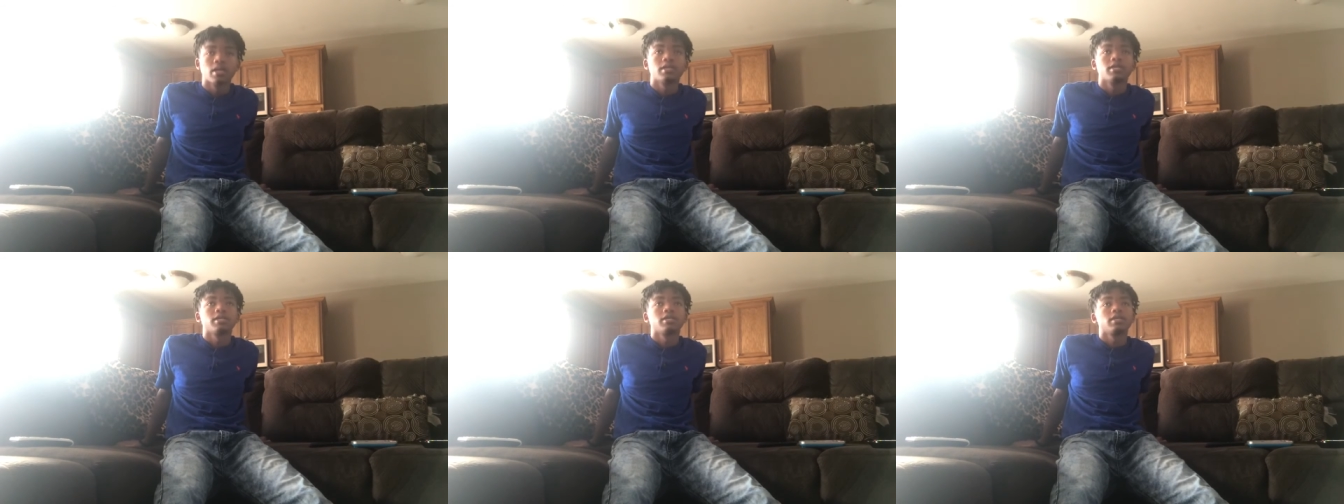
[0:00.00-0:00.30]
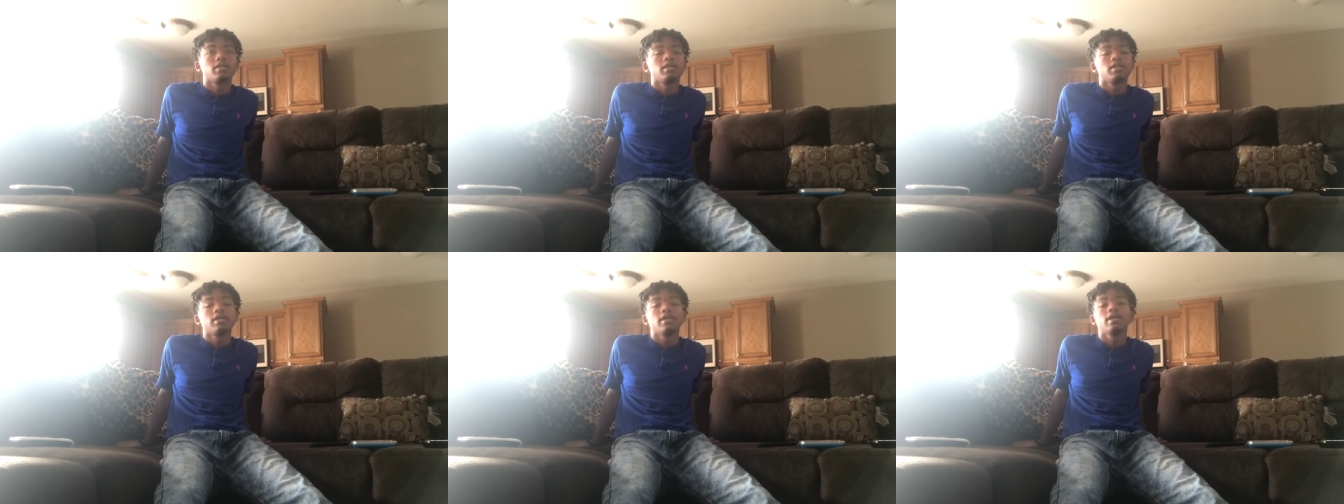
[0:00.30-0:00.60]

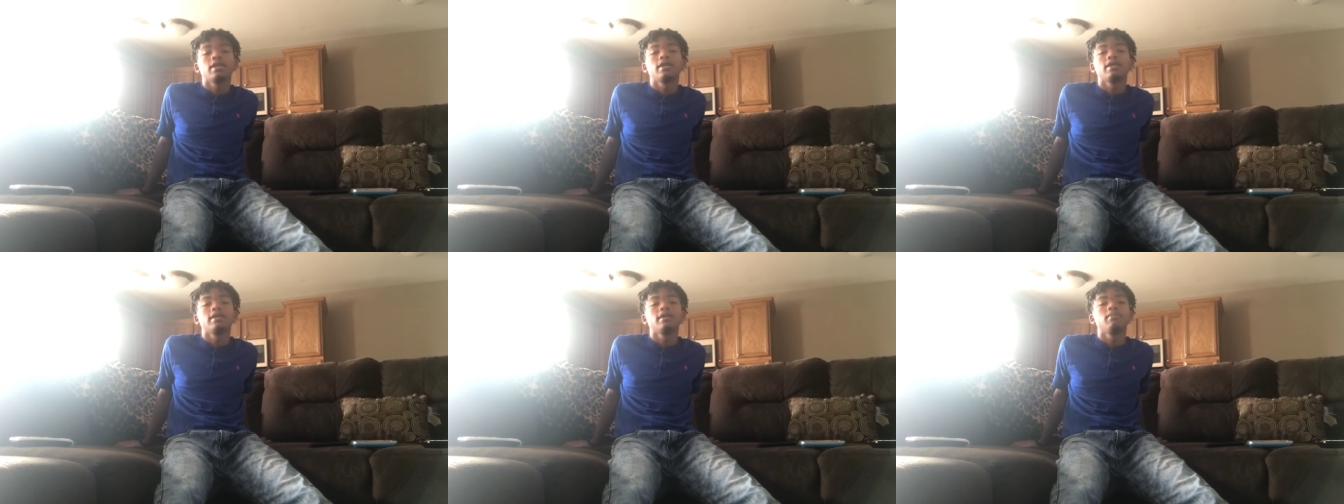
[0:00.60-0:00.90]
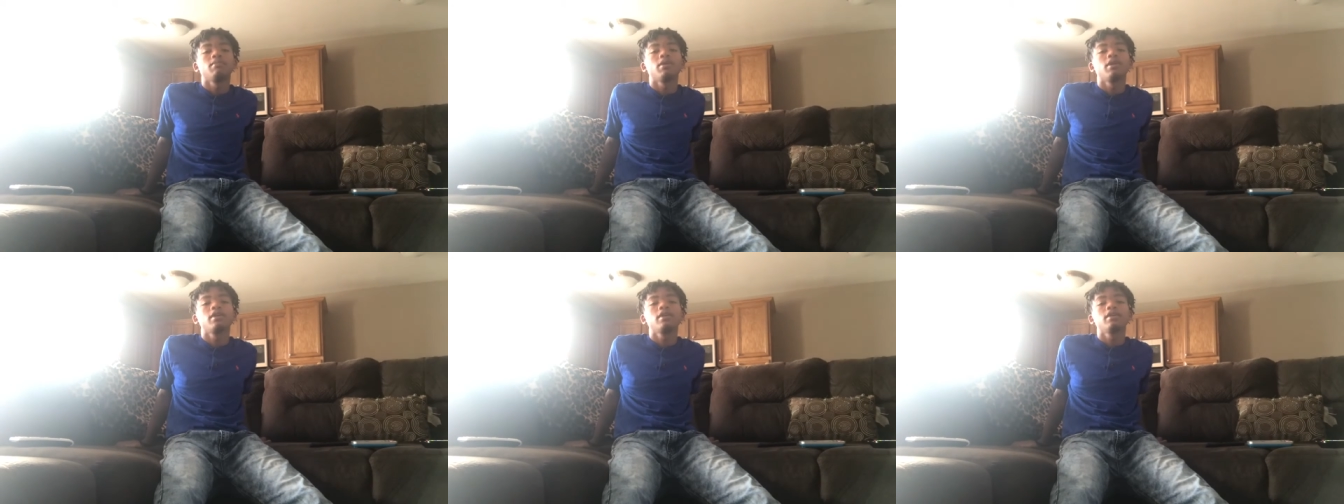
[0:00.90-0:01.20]
Shit, yeah,
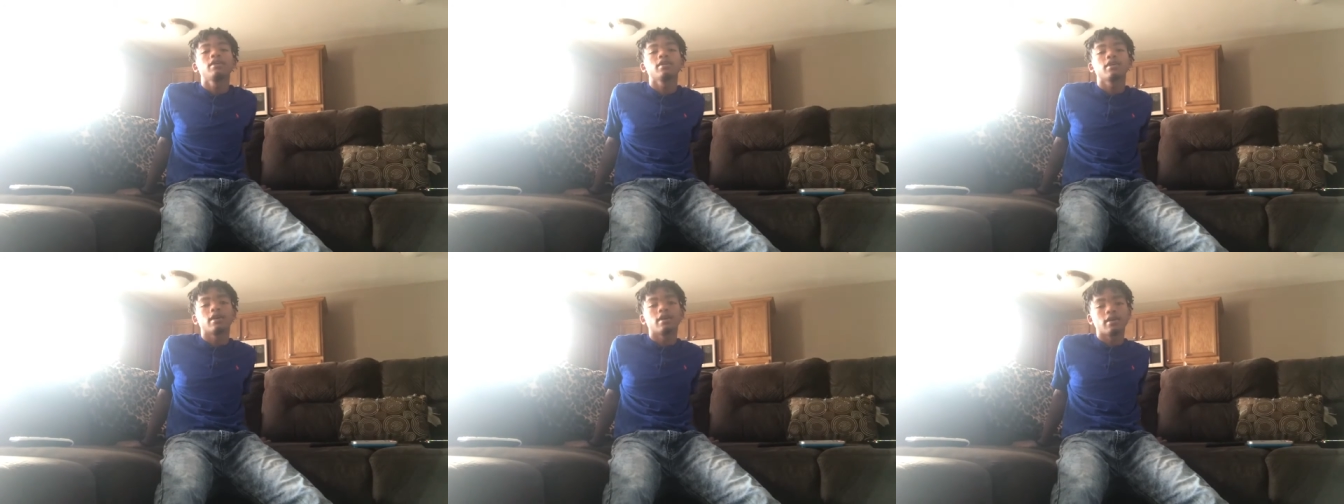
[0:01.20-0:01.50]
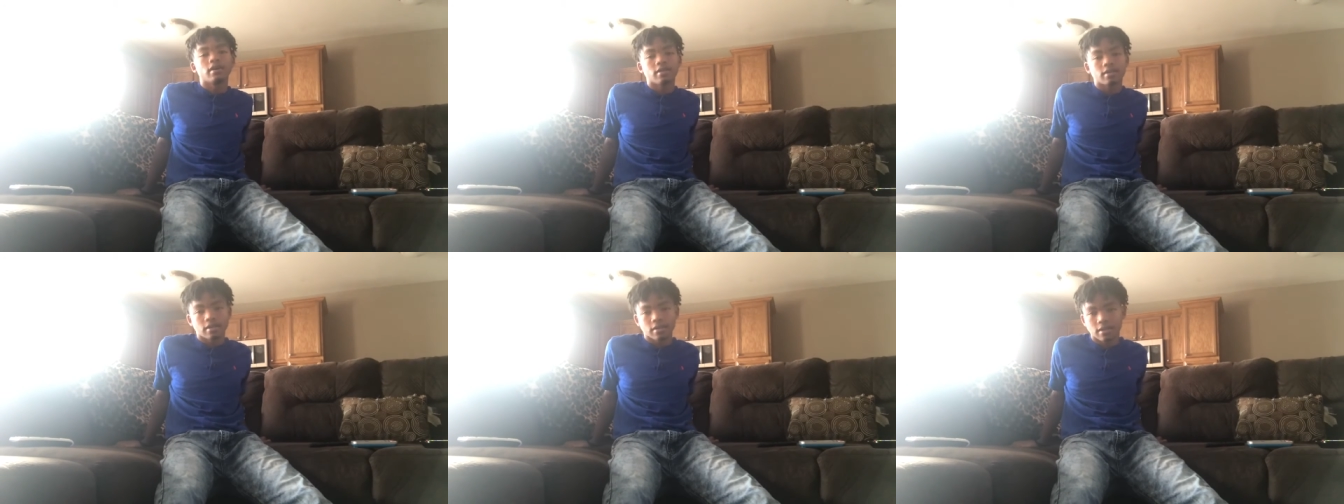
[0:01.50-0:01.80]
that's about it,
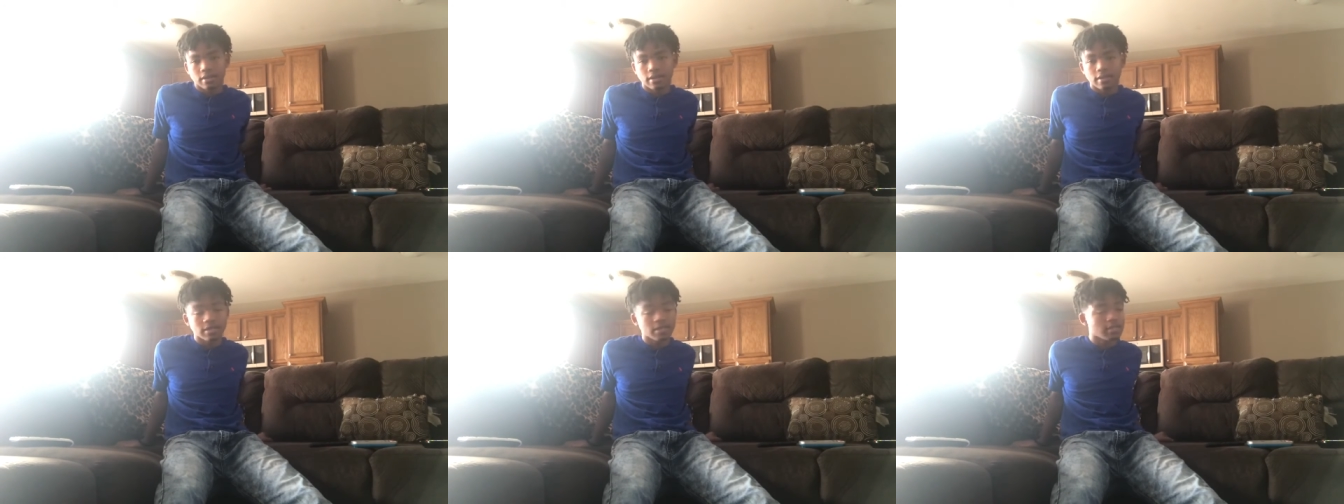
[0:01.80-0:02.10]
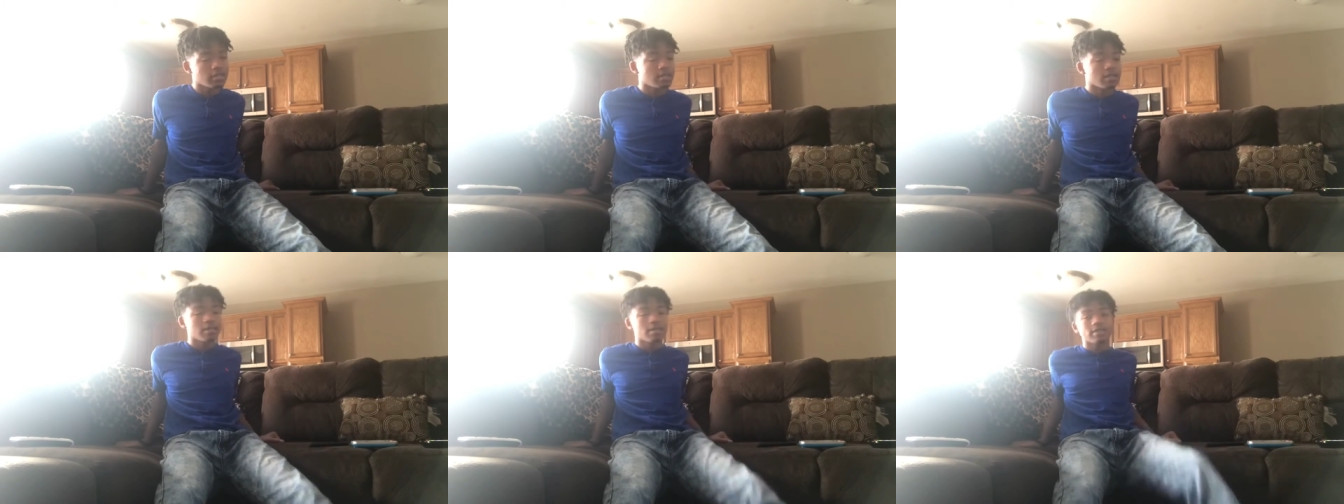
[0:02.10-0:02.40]
God.
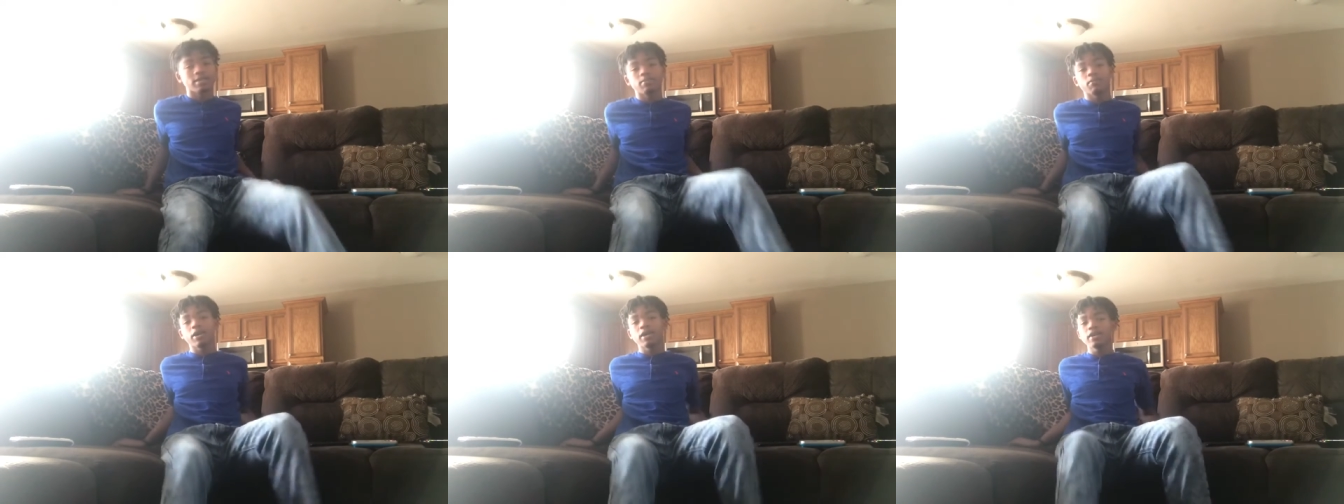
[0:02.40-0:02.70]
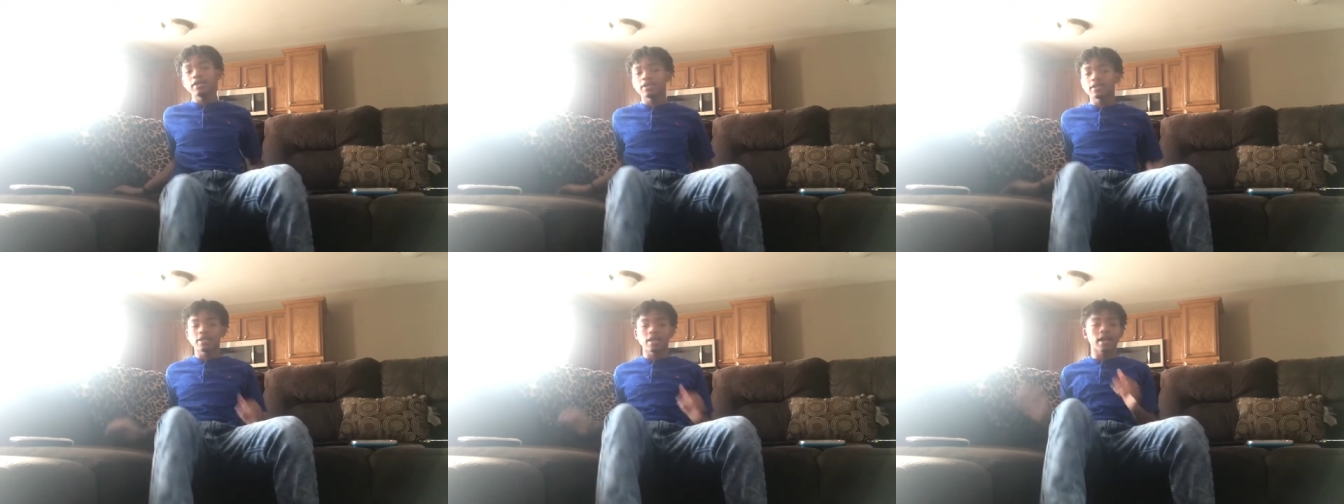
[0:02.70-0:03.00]
Shit, that's about
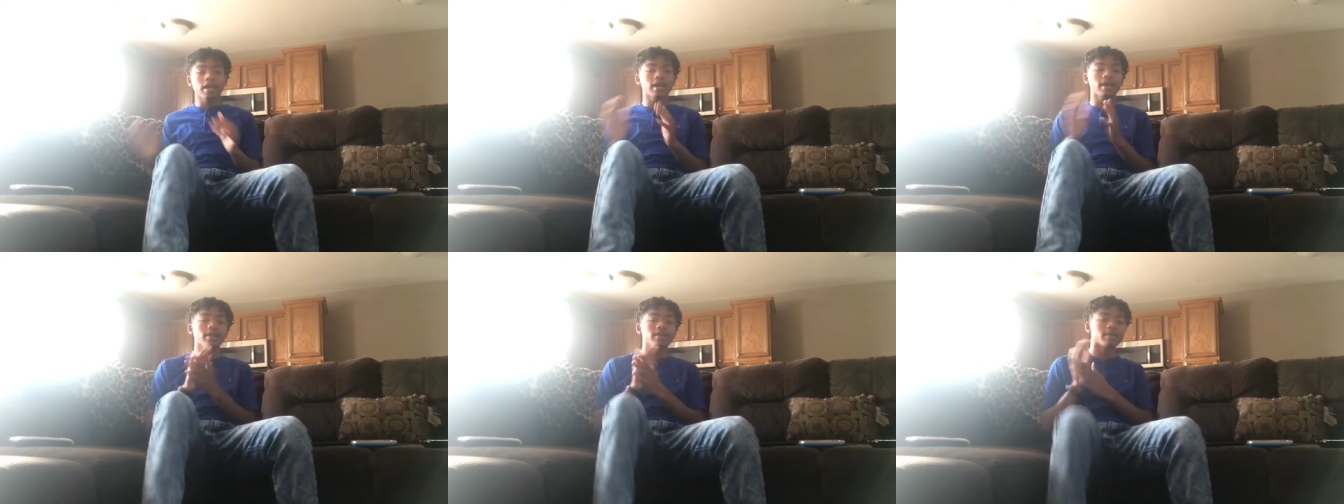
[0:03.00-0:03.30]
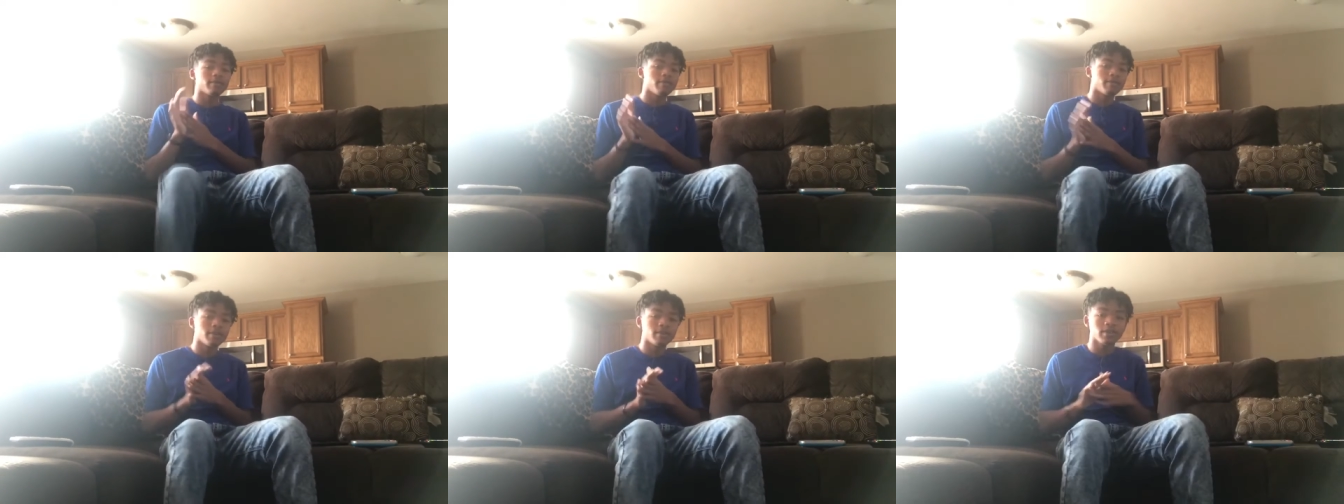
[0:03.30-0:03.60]
it, cause I gotta
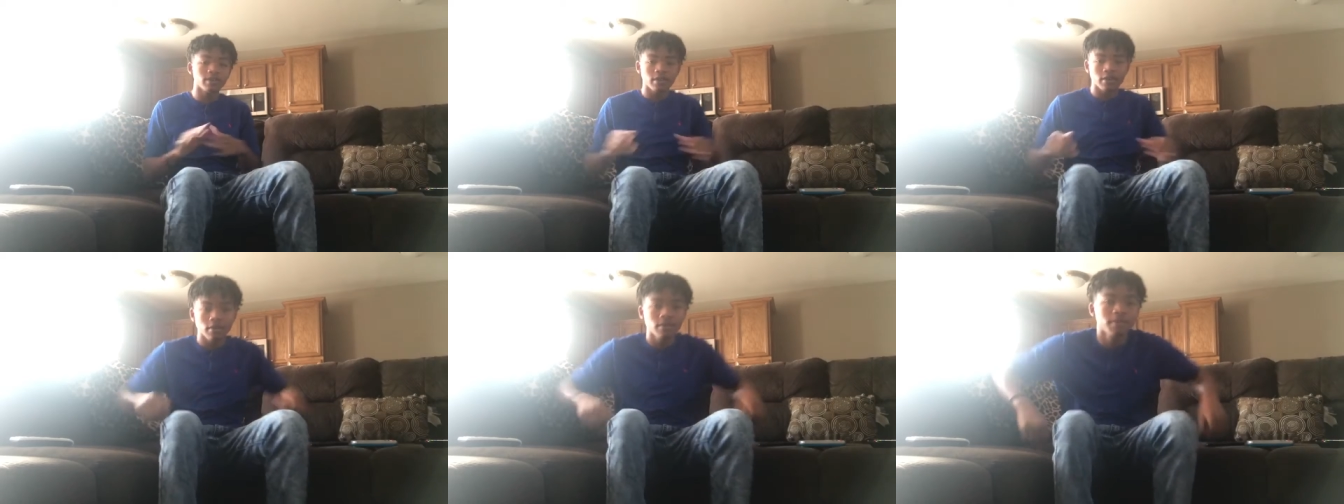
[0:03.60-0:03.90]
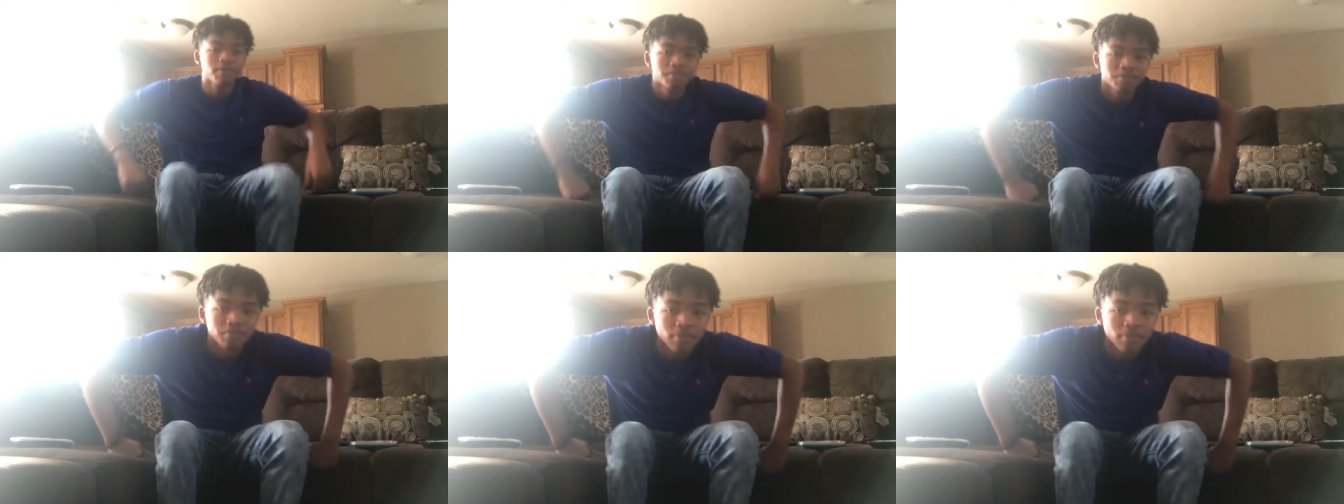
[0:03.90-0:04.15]
get ready and go.